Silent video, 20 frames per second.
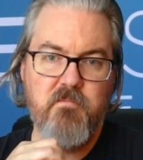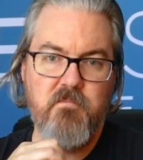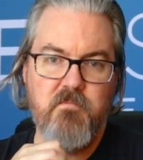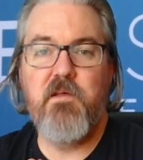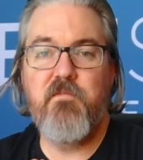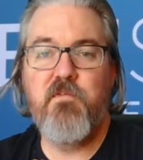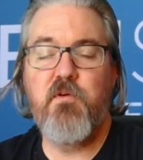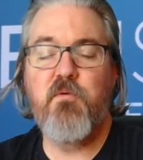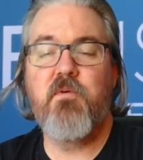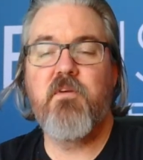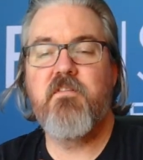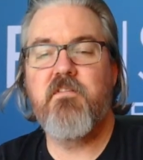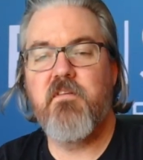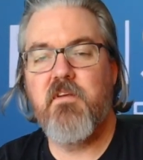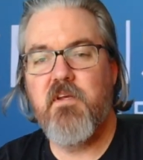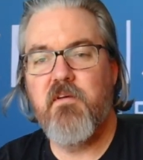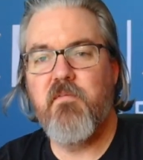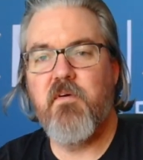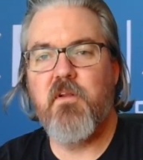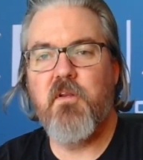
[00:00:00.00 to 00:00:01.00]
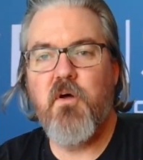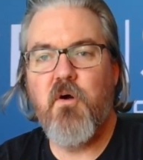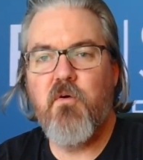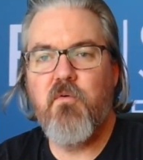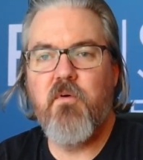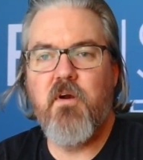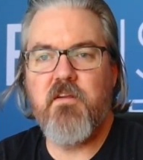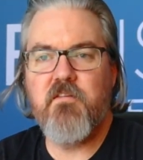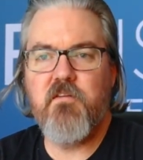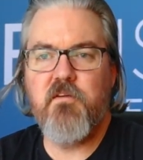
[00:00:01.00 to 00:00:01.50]
If you receive a low
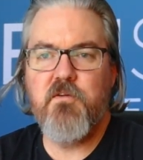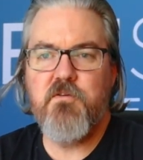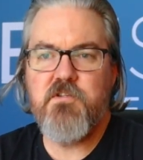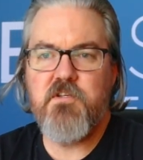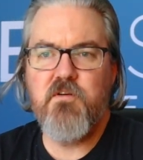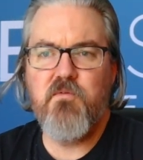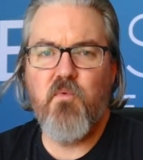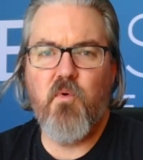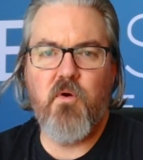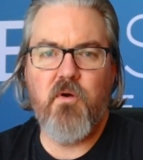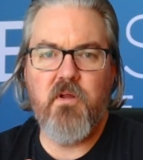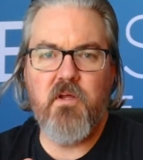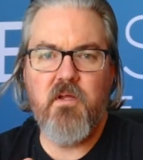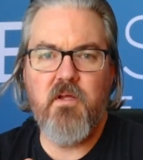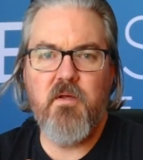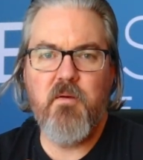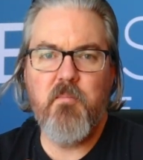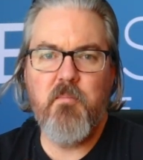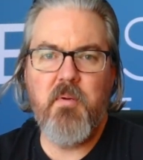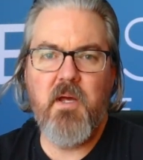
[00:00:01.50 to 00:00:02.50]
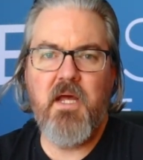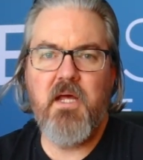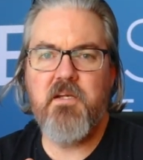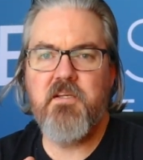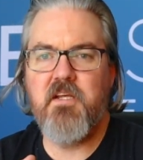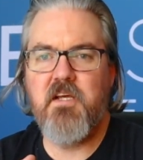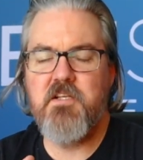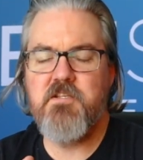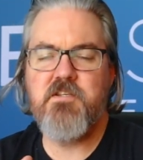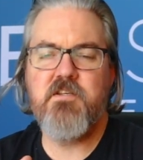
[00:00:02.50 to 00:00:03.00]
resolution warning, pay
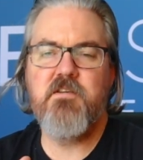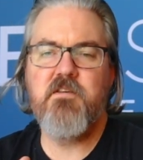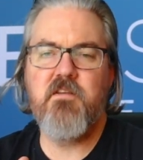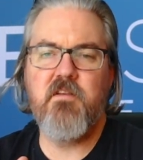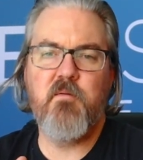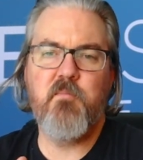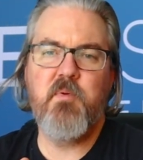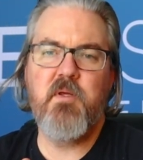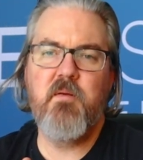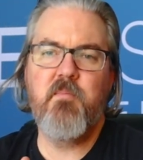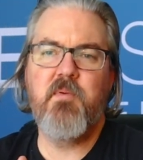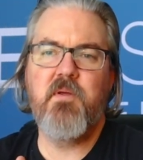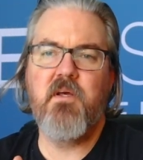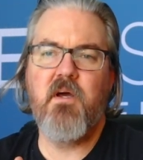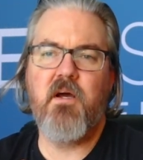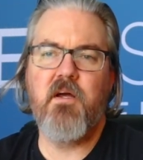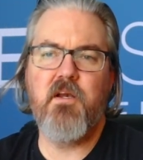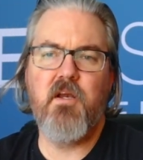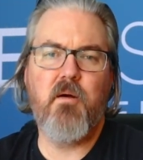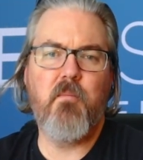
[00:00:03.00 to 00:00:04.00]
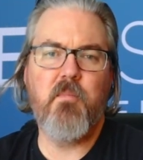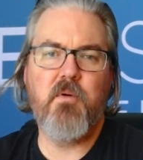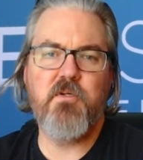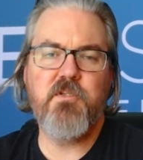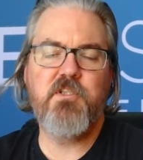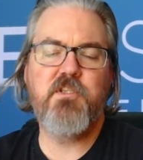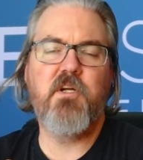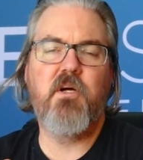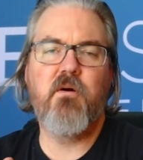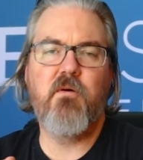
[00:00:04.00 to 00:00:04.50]
attention to the PPI number
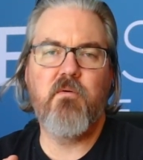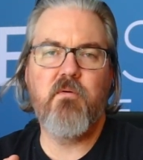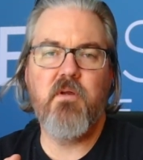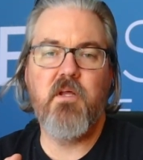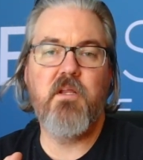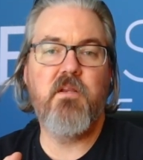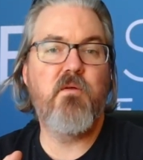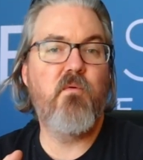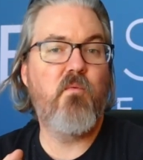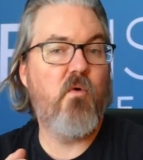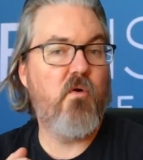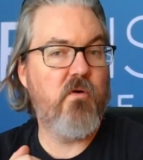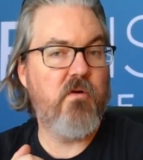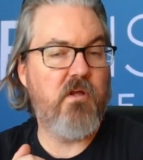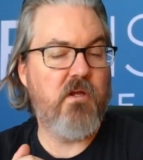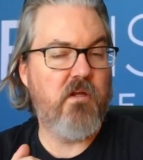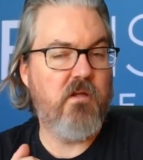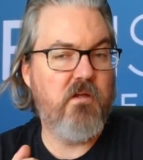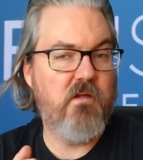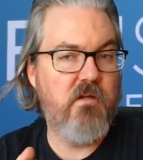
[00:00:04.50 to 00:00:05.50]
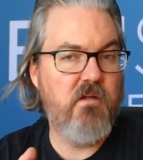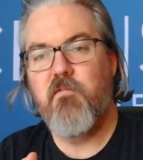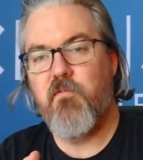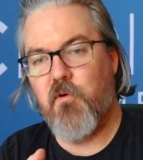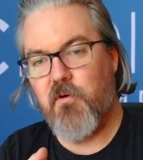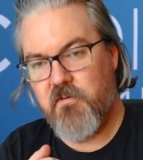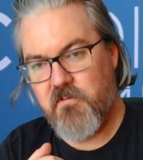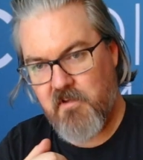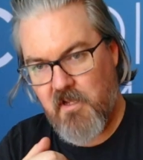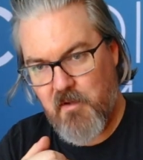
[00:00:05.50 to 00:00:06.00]
shown in the warning.
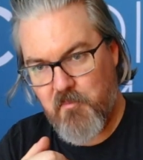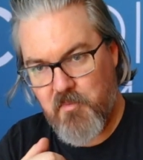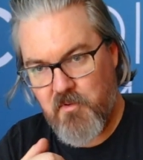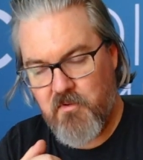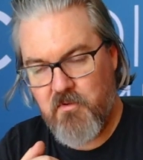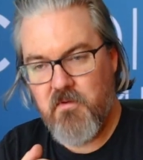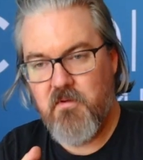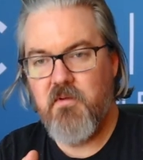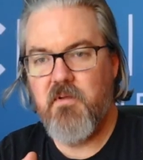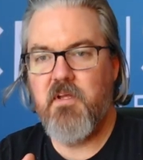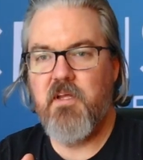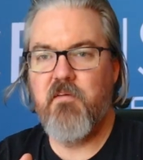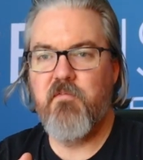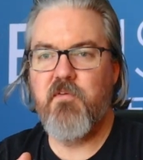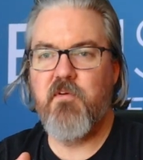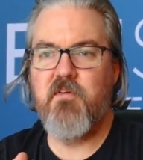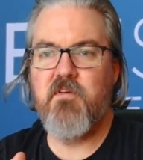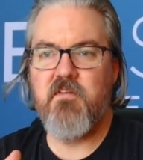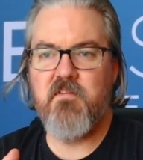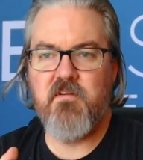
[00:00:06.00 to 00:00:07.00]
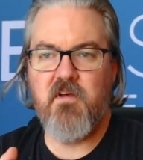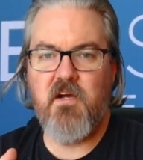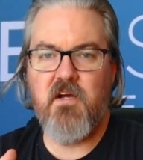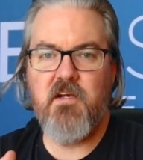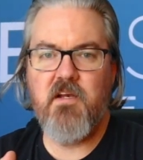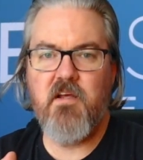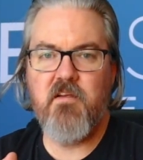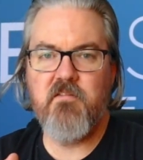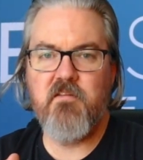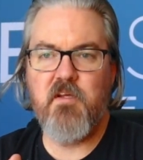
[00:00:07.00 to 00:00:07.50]
For example, if your
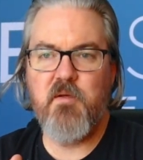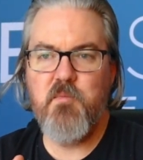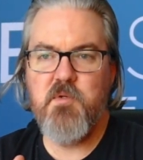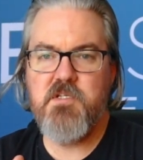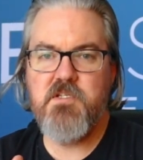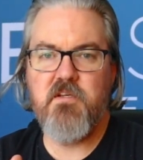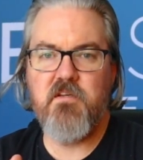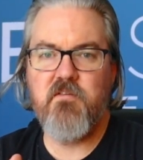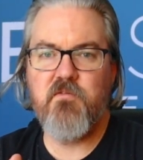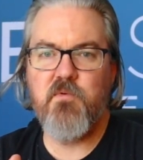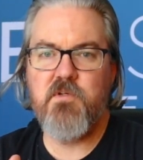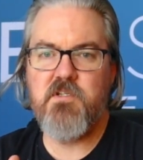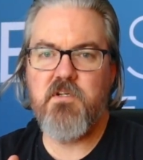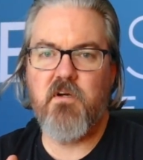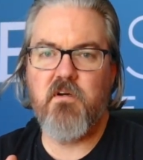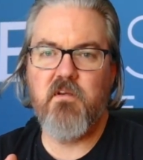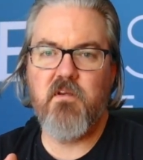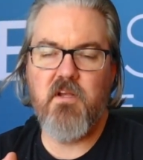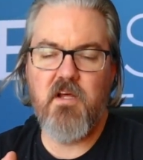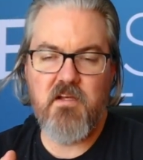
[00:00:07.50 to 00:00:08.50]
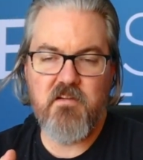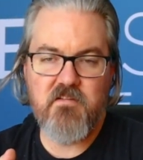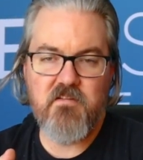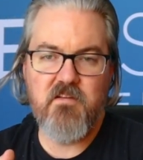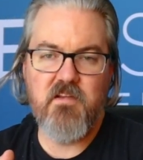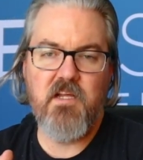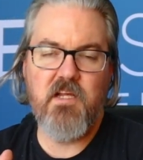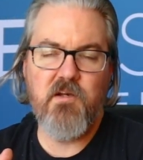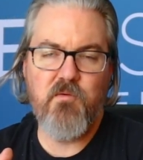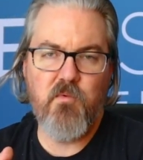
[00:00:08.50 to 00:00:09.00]
design has images which are less
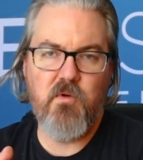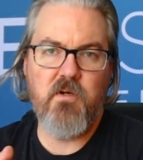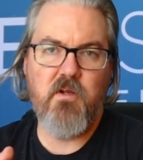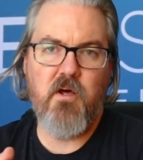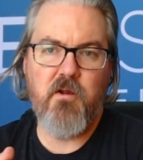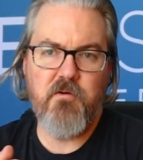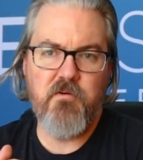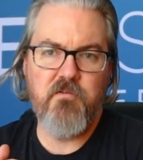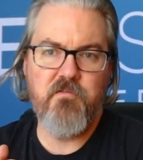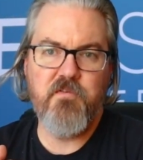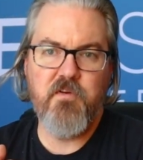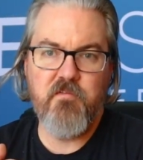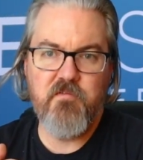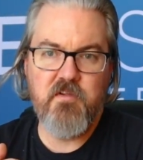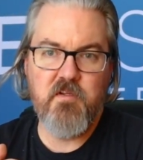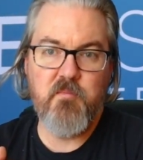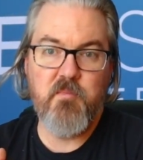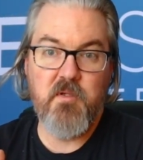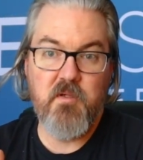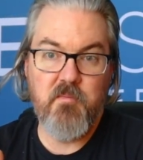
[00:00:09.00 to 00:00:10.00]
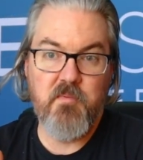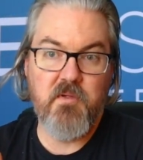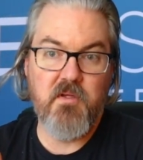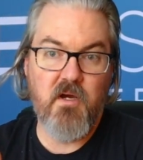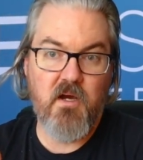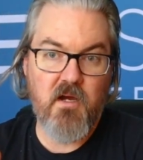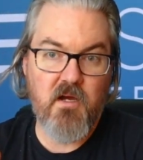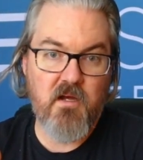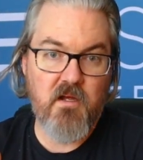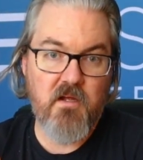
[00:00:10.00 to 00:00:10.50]
than 150
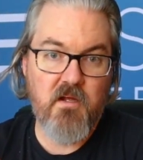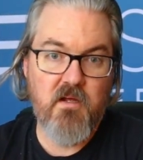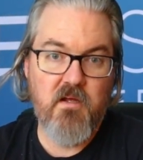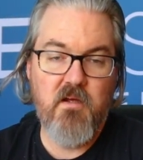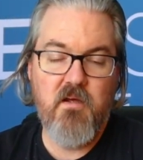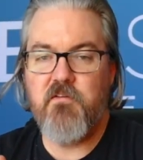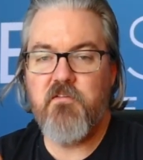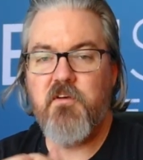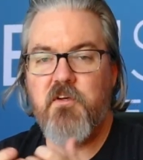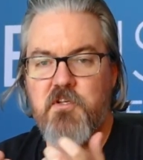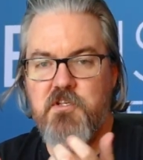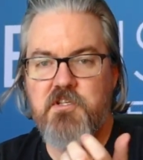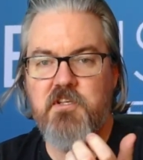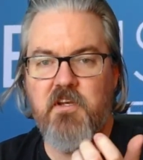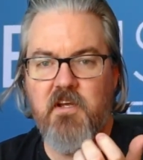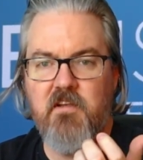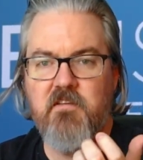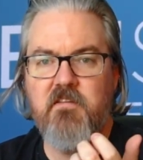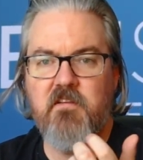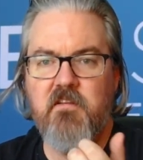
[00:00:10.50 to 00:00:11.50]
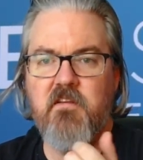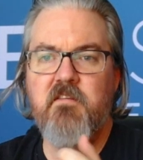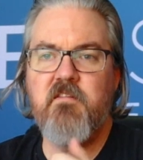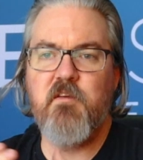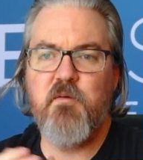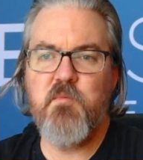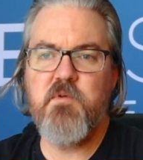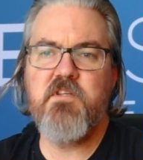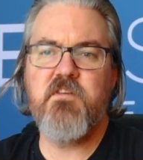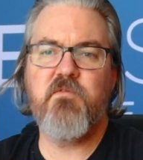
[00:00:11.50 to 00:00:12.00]
ppi, there's a good chance that these
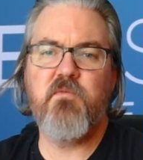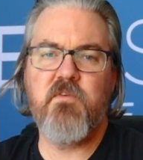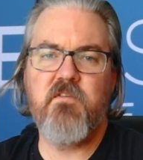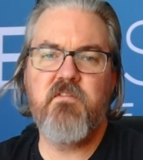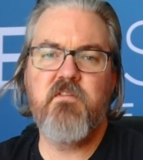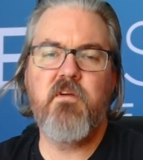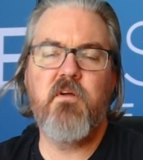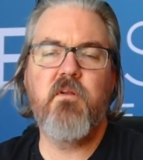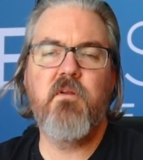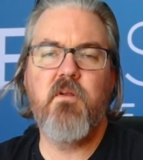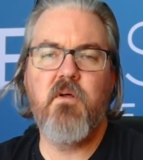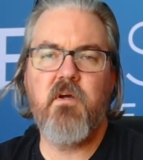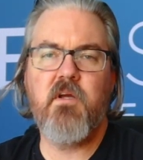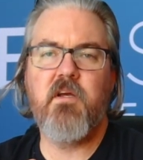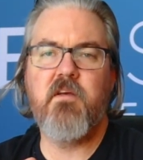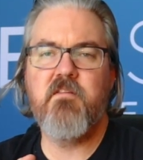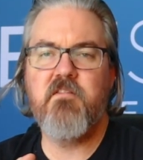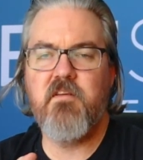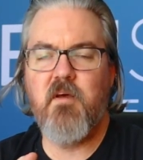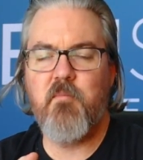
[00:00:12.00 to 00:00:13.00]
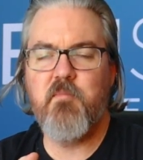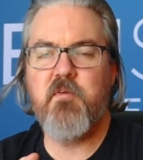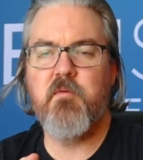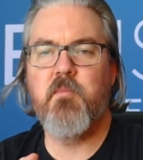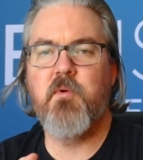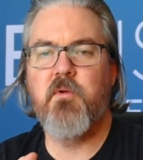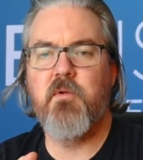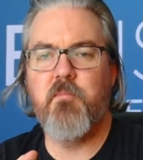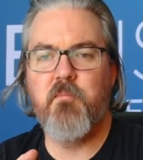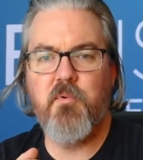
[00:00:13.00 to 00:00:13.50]
images will still look
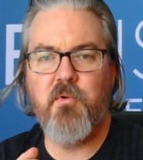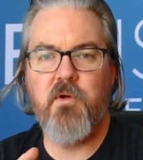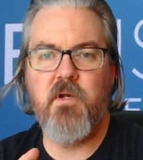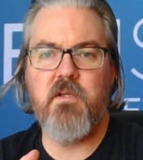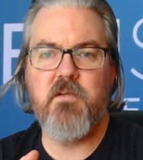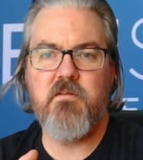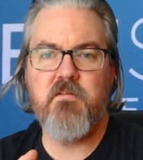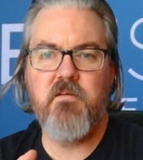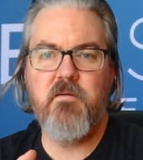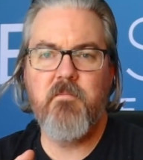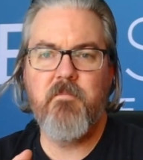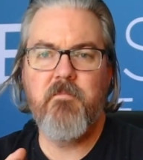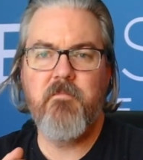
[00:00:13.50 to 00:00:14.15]
acceptable in print.